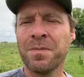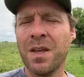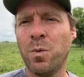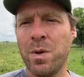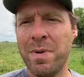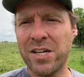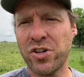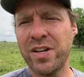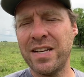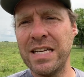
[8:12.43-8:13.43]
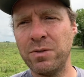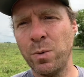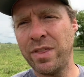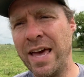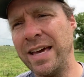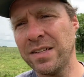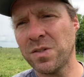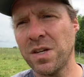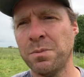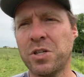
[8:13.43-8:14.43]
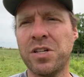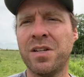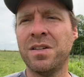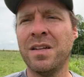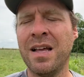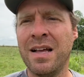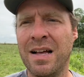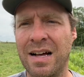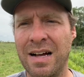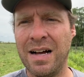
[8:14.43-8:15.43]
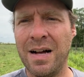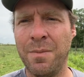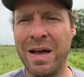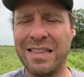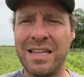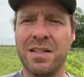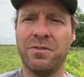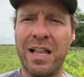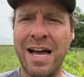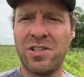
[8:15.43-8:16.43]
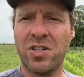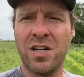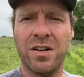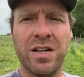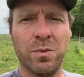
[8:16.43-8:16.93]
We measured it even with hay consumption um, at the end of last year, and it